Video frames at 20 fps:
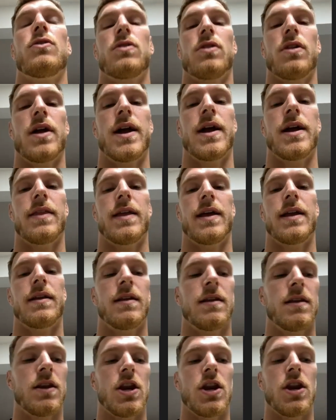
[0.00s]
client that
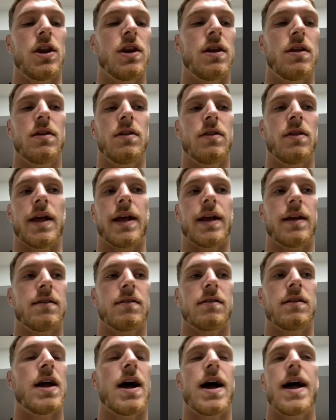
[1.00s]
like
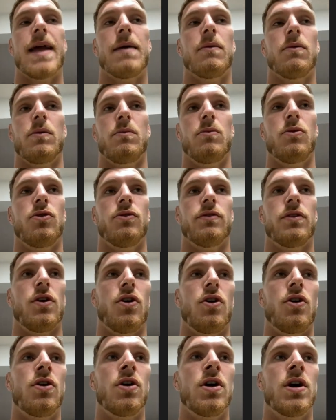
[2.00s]
not able to move at
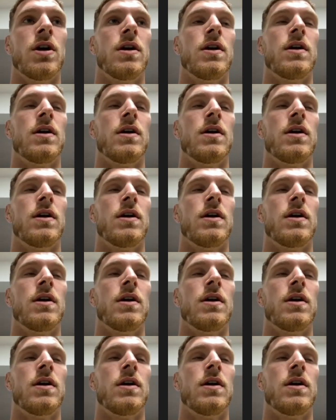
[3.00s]
all,